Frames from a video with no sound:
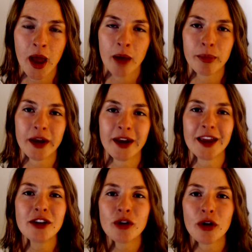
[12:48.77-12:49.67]
But
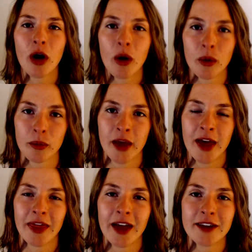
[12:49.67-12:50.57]
in your home,
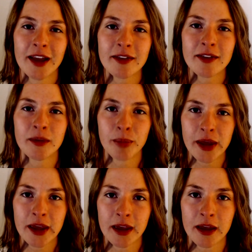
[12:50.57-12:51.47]
that tends to
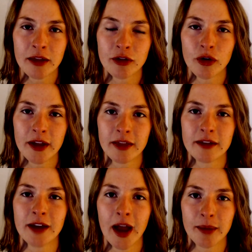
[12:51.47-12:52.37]
be during the
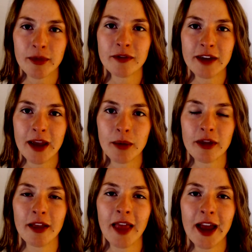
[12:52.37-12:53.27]
times of day where
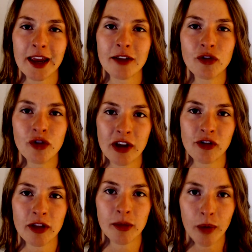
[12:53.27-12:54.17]
the lighting is
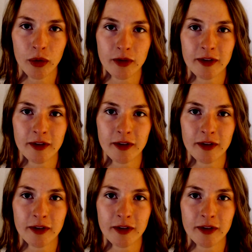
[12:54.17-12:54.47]
changing the most,